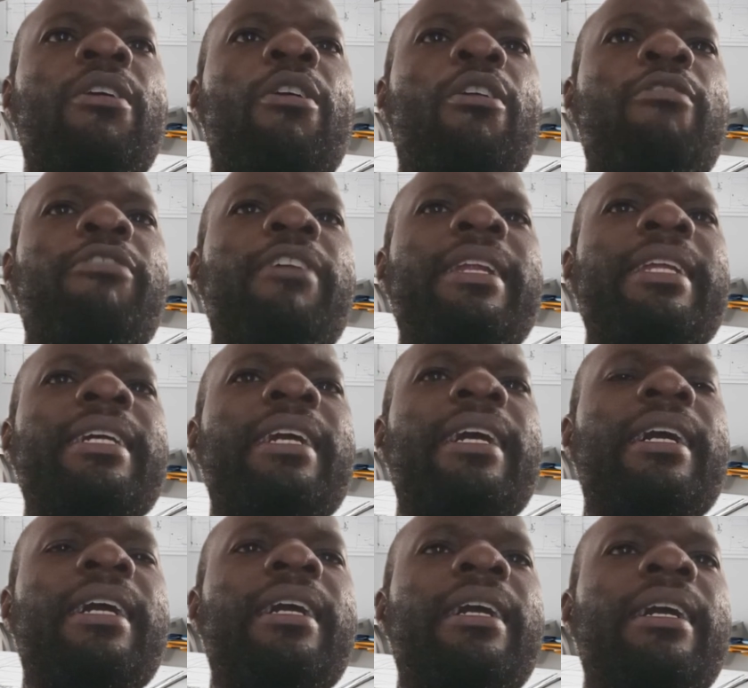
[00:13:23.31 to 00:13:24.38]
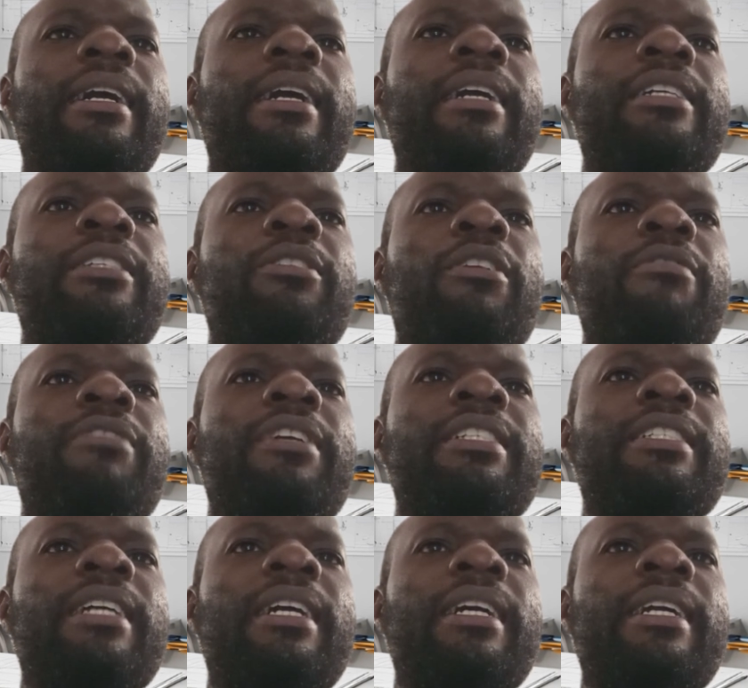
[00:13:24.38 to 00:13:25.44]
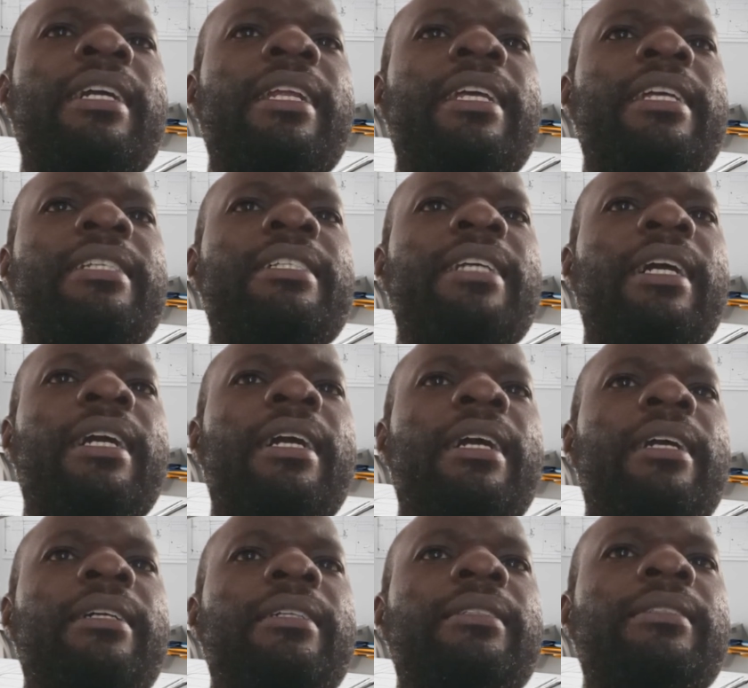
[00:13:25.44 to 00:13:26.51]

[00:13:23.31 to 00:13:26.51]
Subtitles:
it offers a greater